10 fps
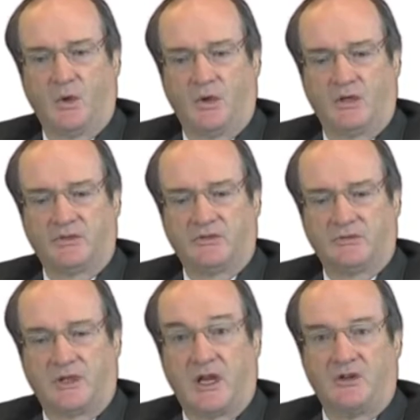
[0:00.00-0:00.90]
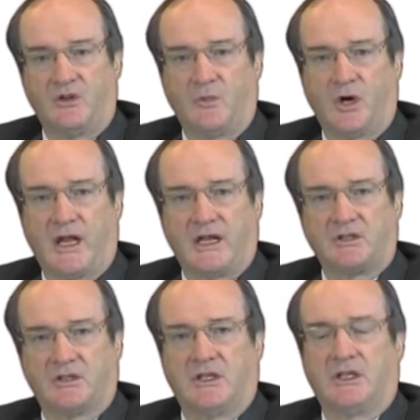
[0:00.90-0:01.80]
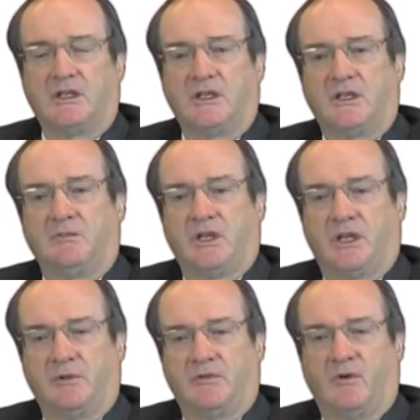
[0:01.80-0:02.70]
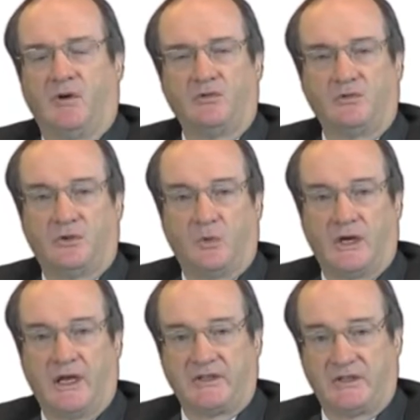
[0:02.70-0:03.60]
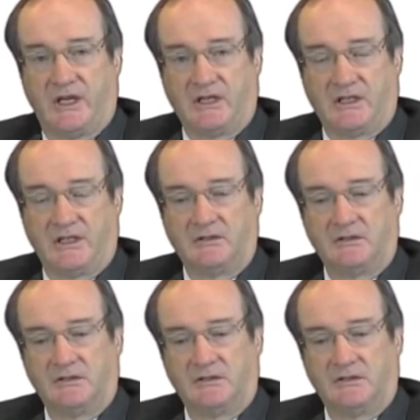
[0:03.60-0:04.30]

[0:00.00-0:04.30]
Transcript: works, how you might actually become involved with one accidentally,